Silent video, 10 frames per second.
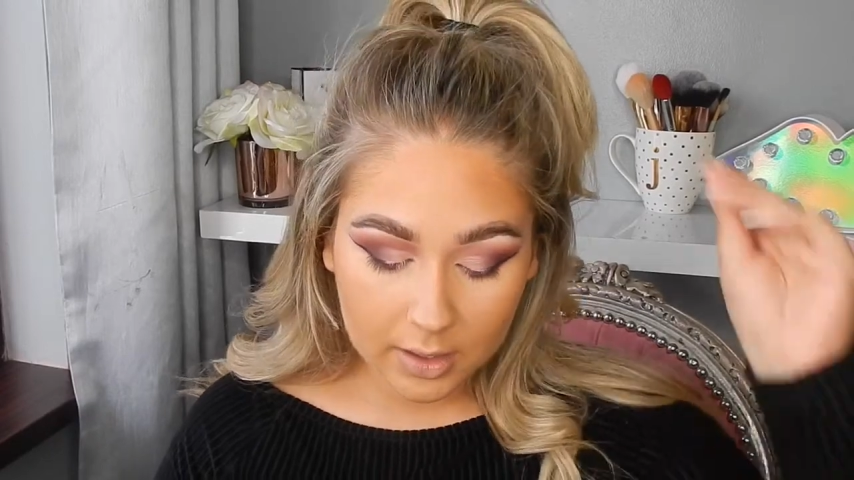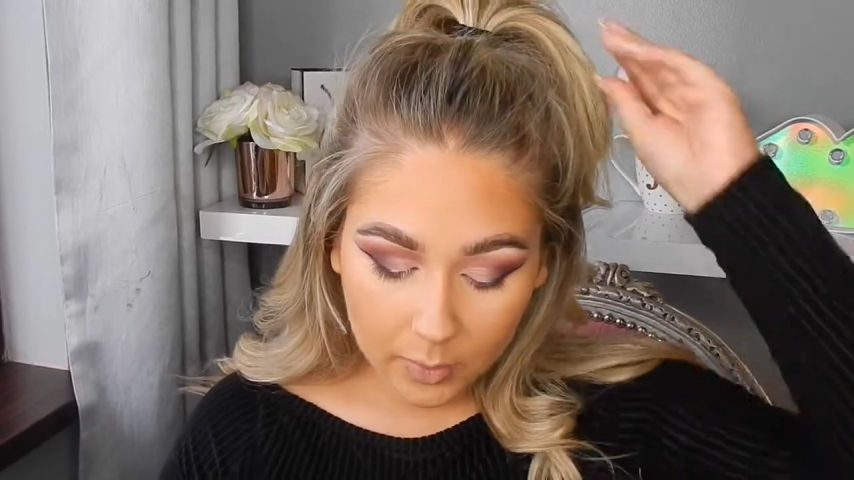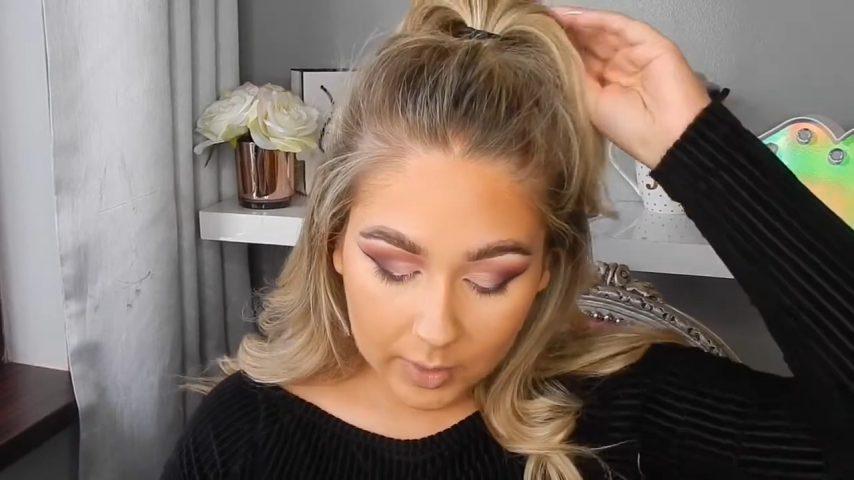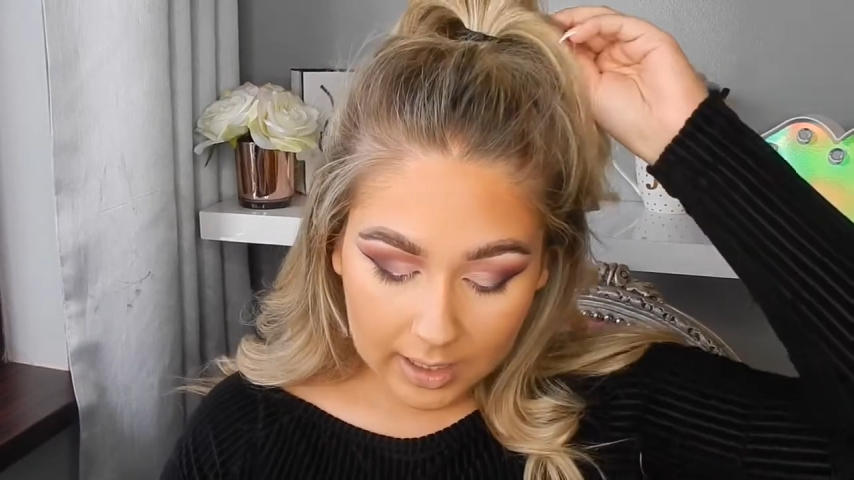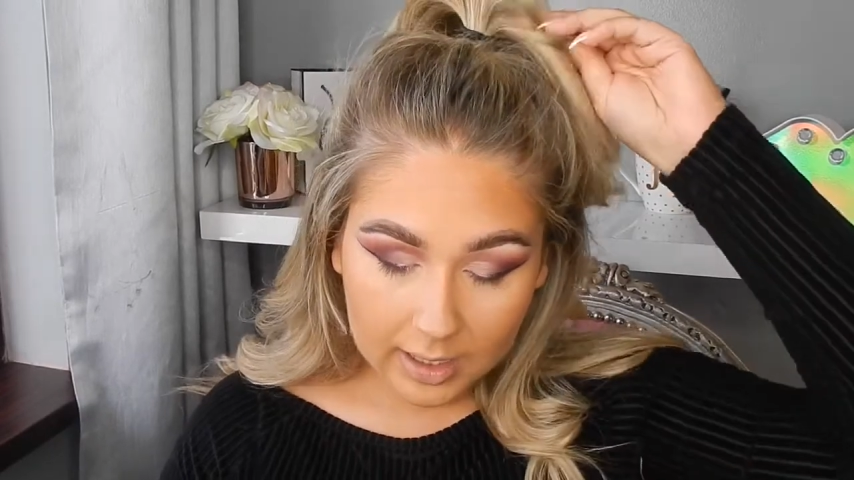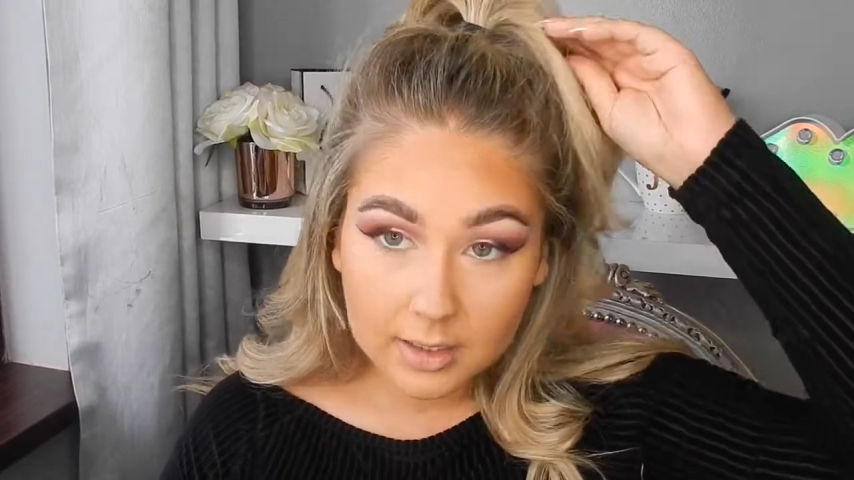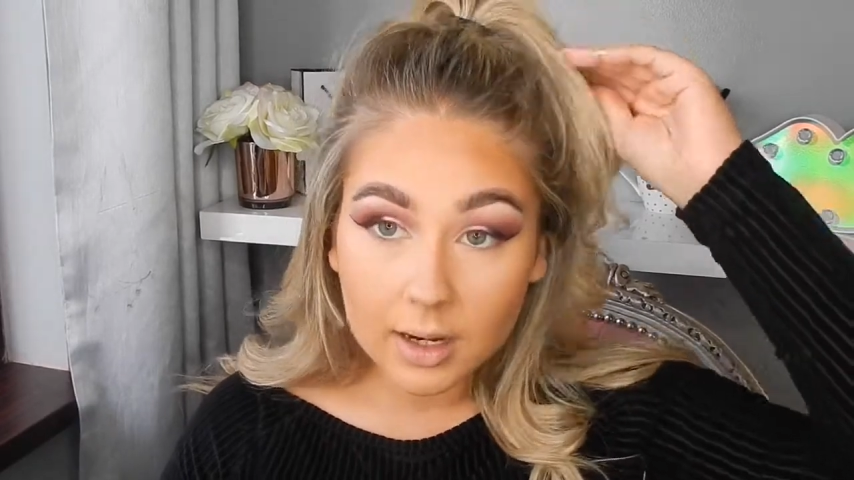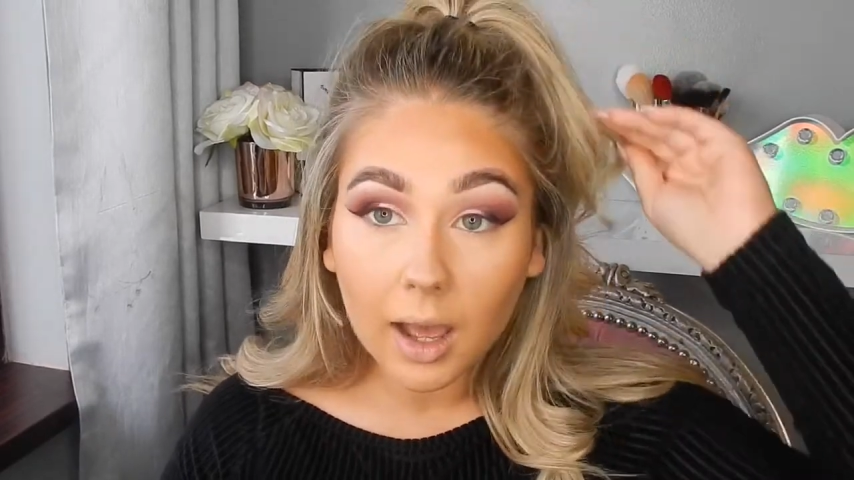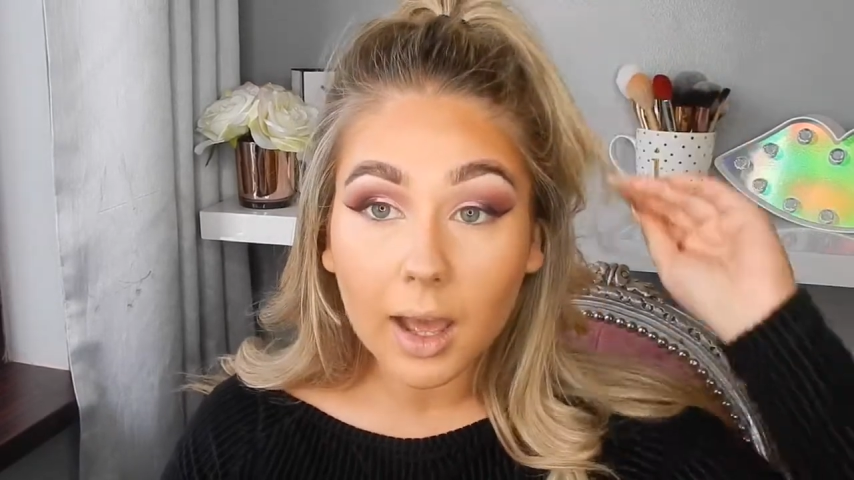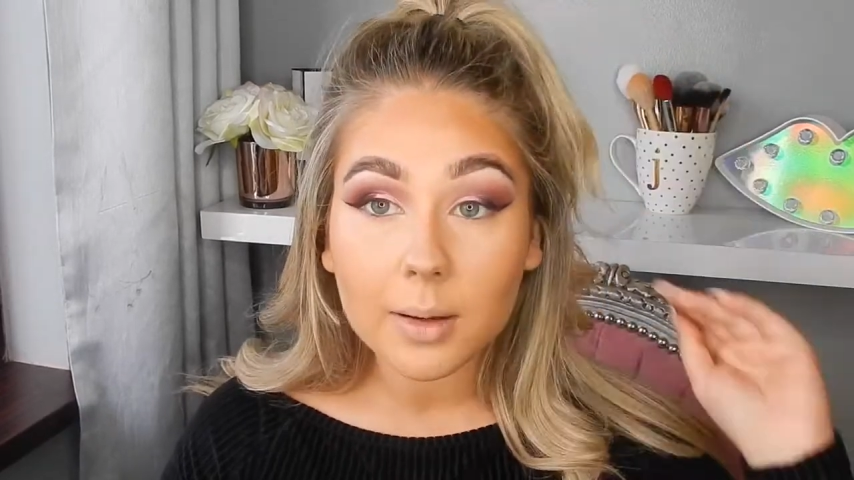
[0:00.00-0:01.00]
go in
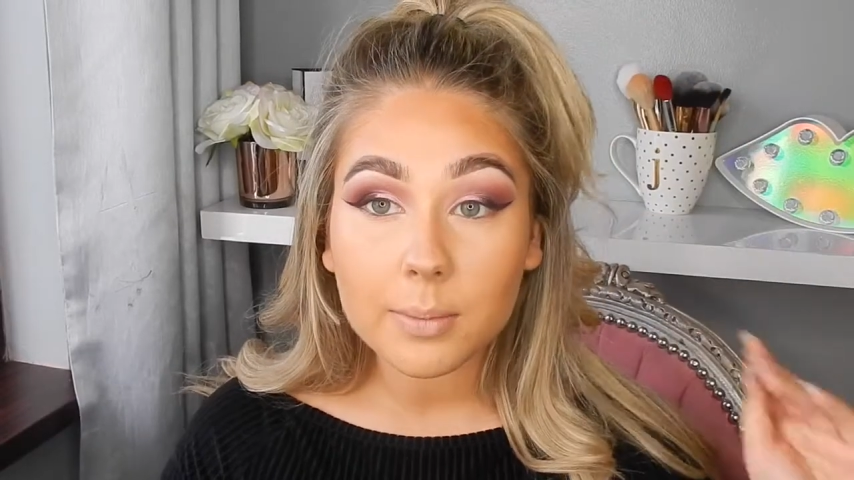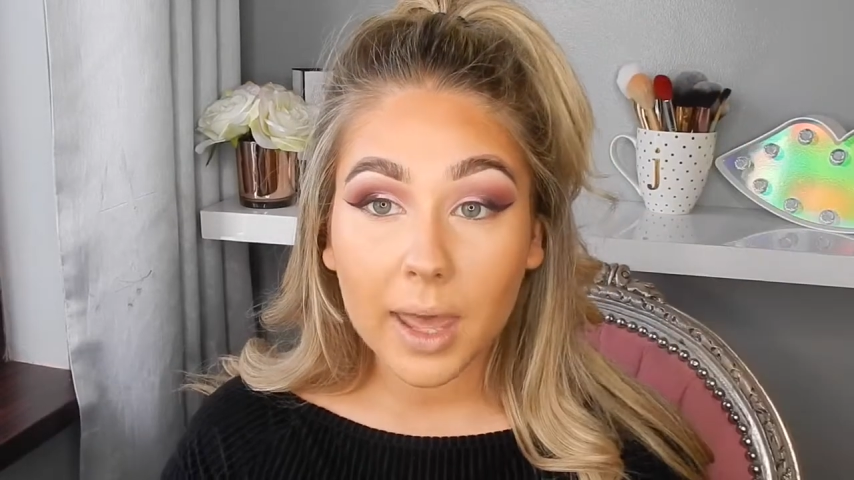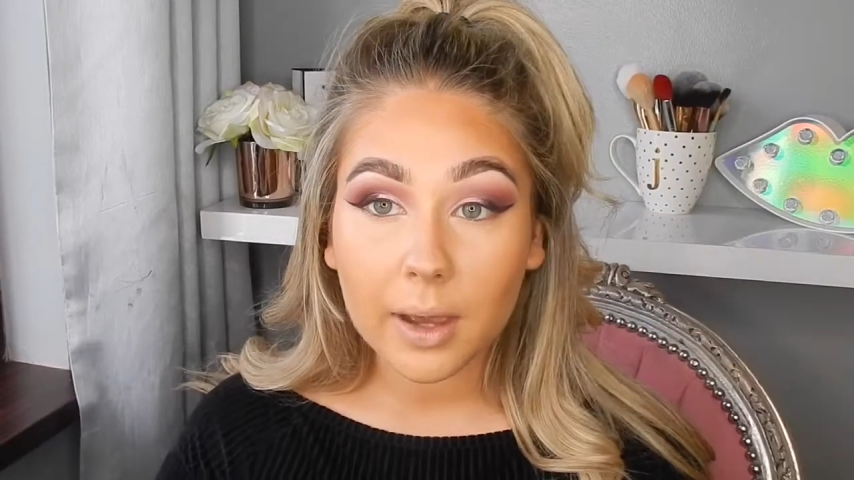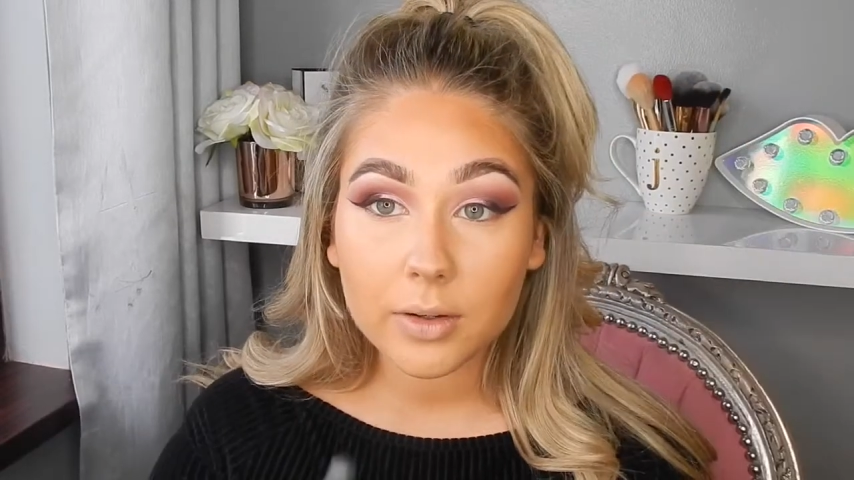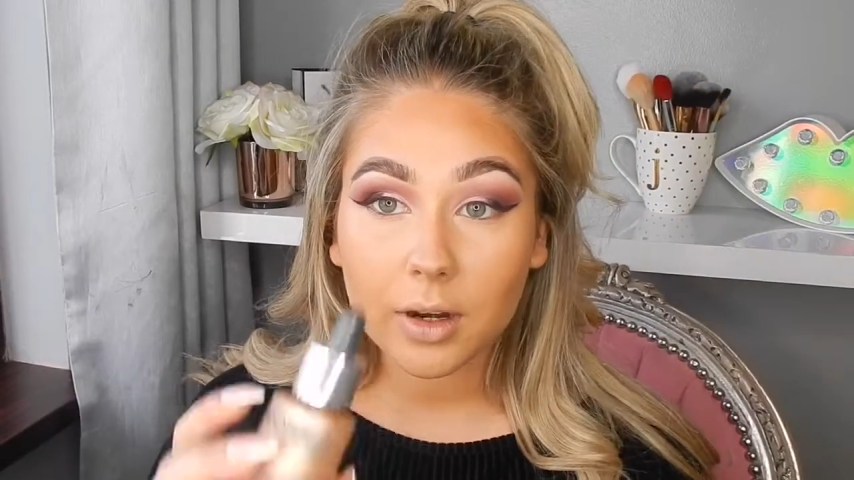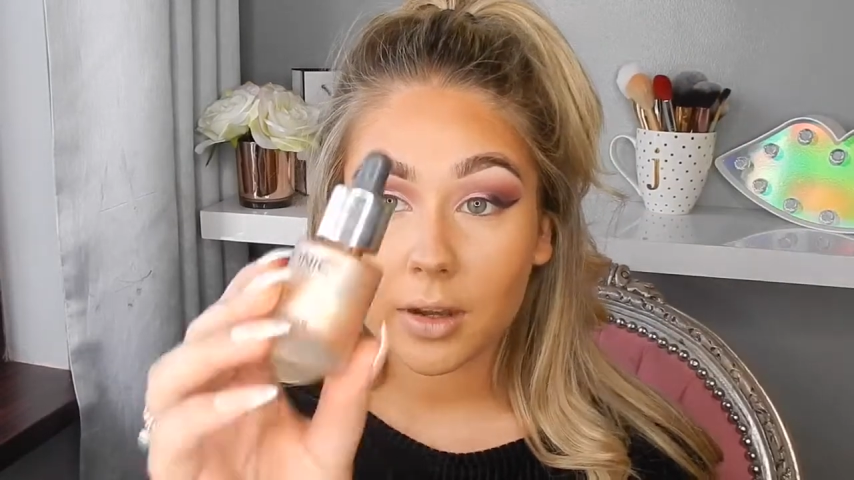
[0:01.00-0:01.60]
and powder,